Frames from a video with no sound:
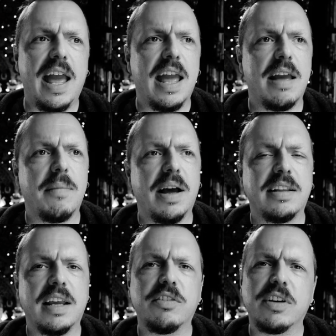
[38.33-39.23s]
I
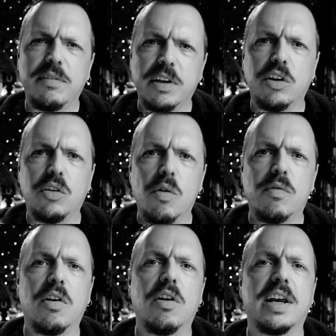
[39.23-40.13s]
think should give you a good
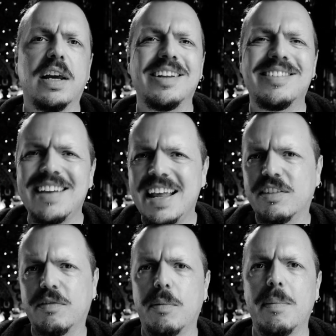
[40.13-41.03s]
overall kind of
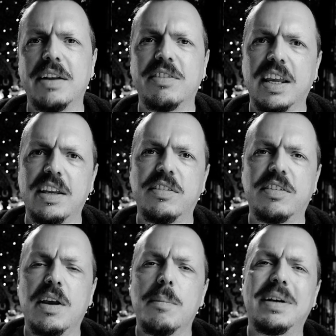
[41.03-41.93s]
sense of what Magic is,